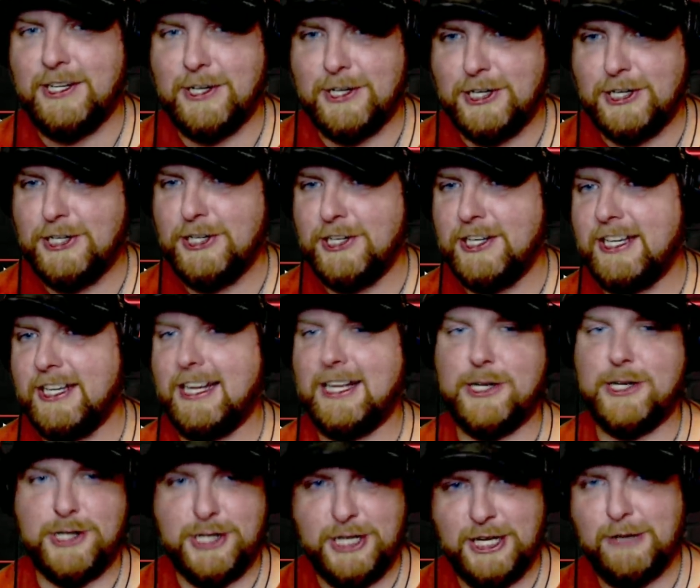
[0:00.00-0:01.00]
you're good.
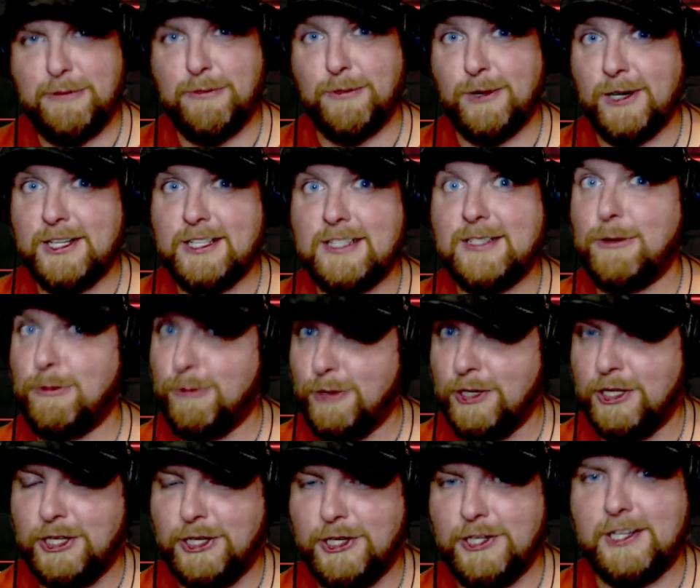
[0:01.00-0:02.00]
And she was
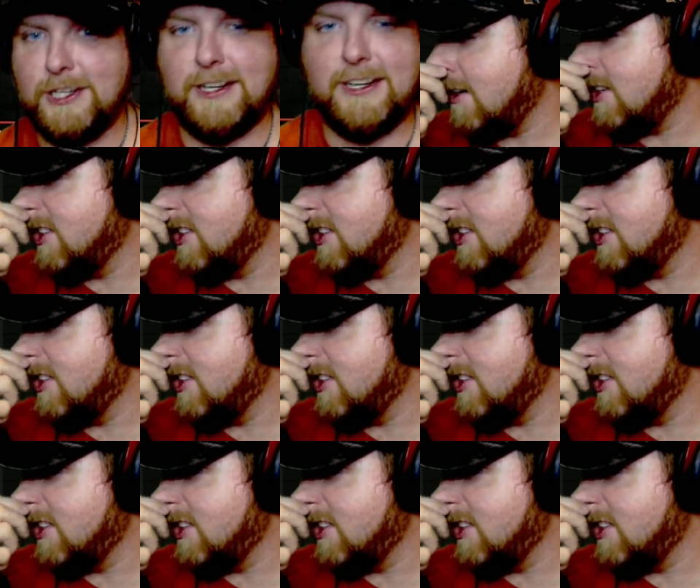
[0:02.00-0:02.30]
really good.